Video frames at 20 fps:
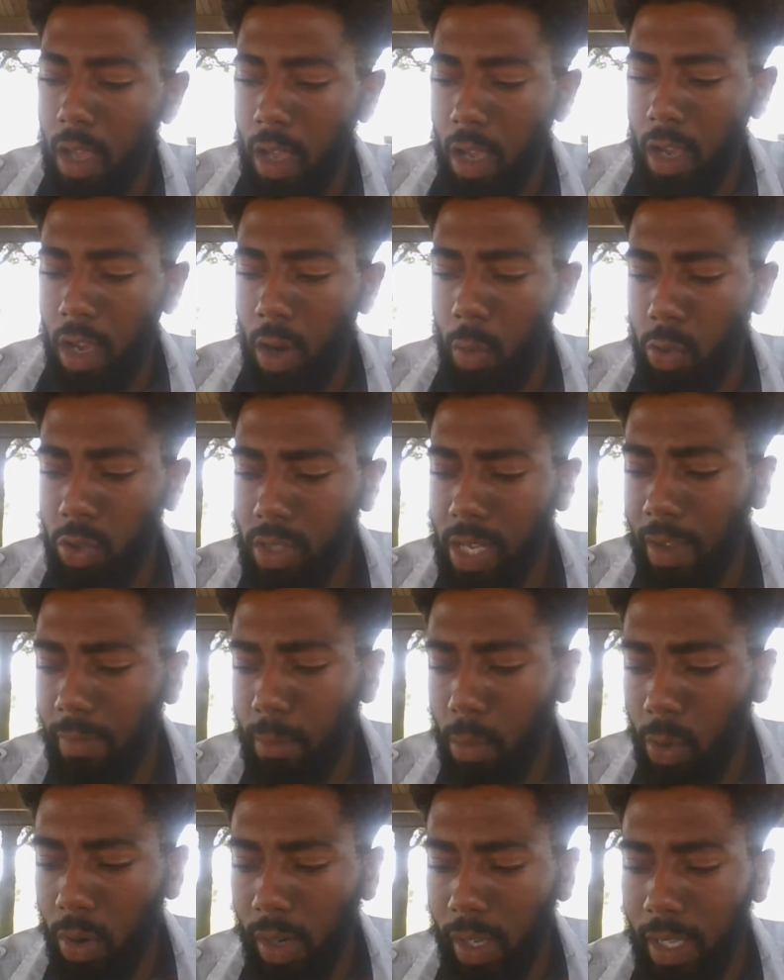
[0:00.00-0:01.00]
And we'll just
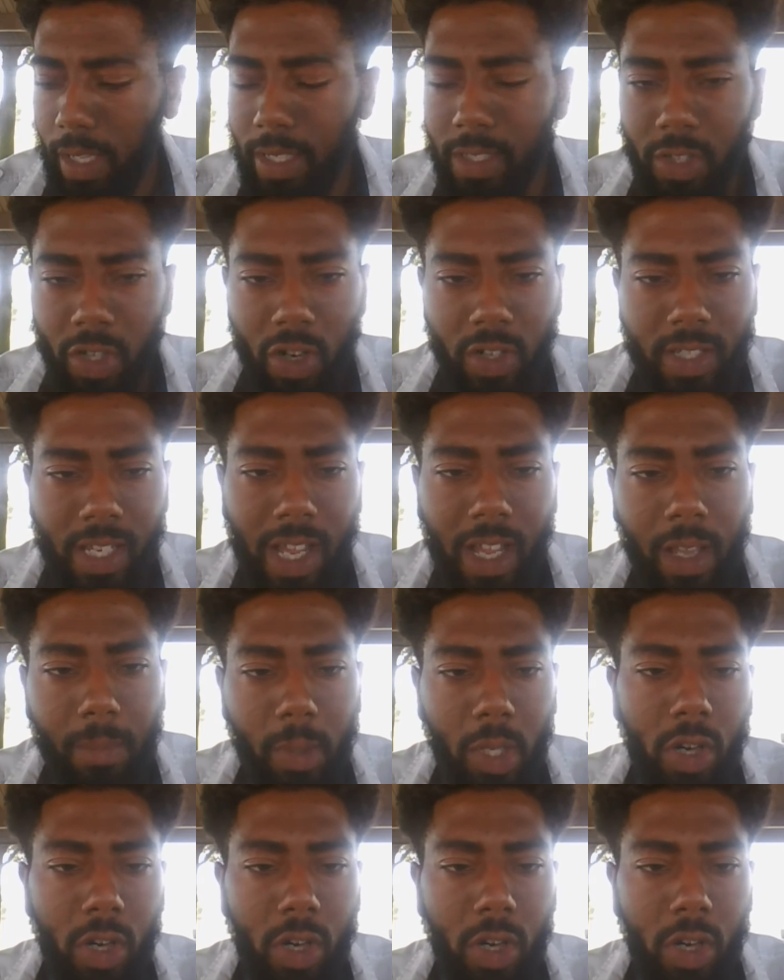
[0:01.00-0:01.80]
have a more easier time,